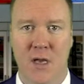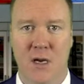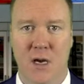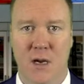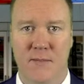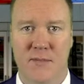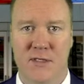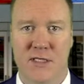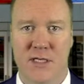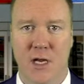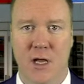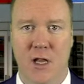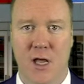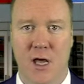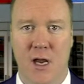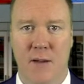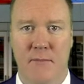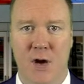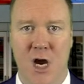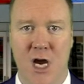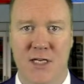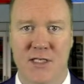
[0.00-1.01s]
I'm still on
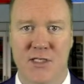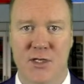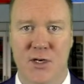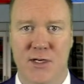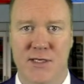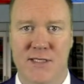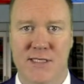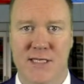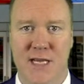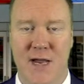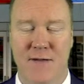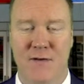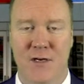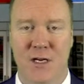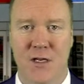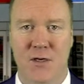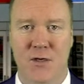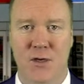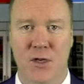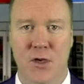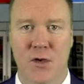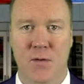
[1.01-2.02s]
a monster
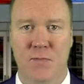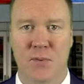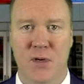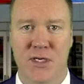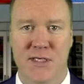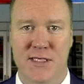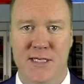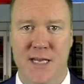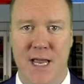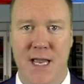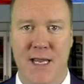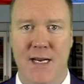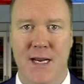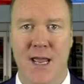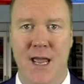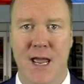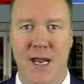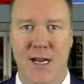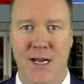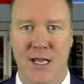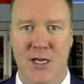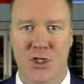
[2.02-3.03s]
72%
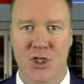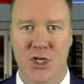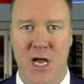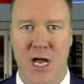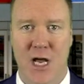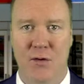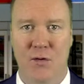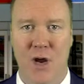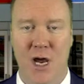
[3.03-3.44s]
NHL